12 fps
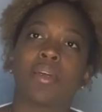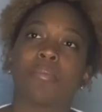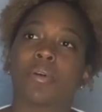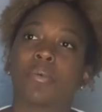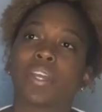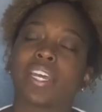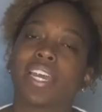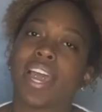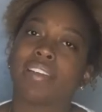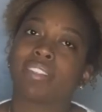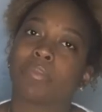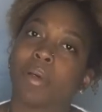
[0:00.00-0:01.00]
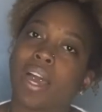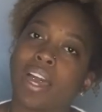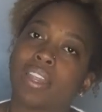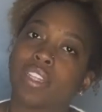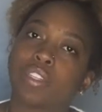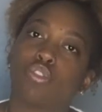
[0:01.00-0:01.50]
but we didn't have to buy
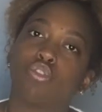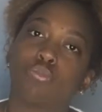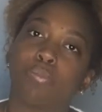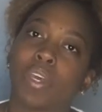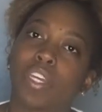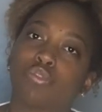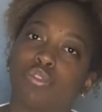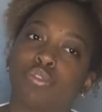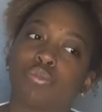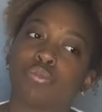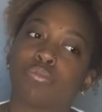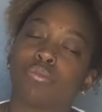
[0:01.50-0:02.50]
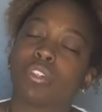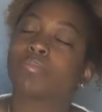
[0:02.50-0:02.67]
the two bedroom.